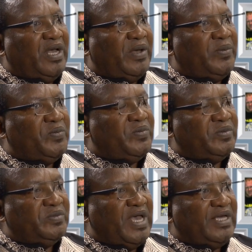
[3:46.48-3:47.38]

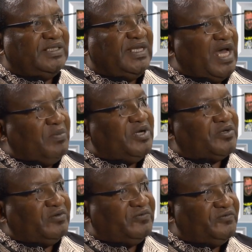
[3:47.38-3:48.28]
And a
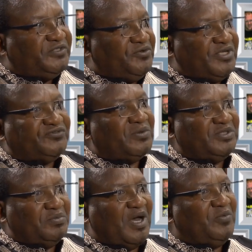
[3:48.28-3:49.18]
number of students from
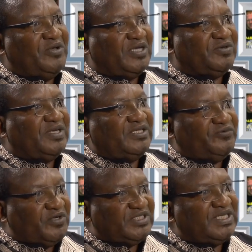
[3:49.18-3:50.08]
Zimbabwe actually at
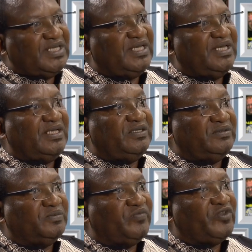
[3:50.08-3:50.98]
Fort Hare,
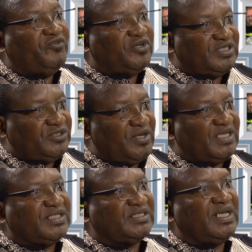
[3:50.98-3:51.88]
and Fort Hare to a
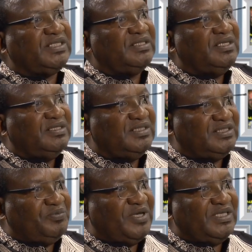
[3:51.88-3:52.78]
large extent is
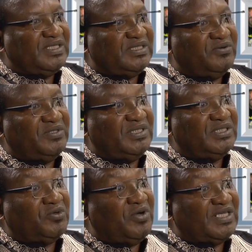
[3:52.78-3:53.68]
dependent on
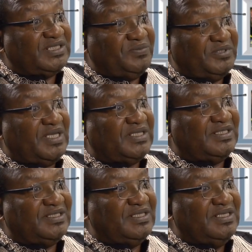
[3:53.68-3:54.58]
the scholarships that
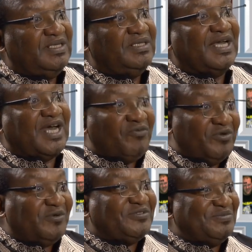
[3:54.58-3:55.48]
the
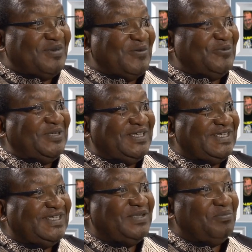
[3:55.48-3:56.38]
government of Zimbabwe,
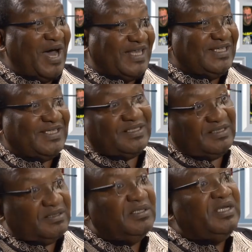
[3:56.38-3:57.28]
the money
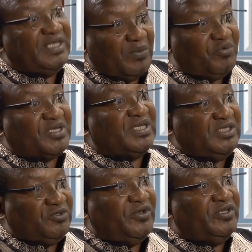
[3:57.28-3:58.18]
that they are pouring
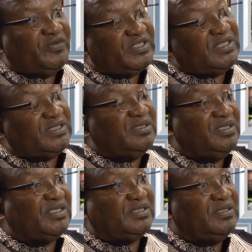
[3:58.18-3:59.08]
into the university. Yes.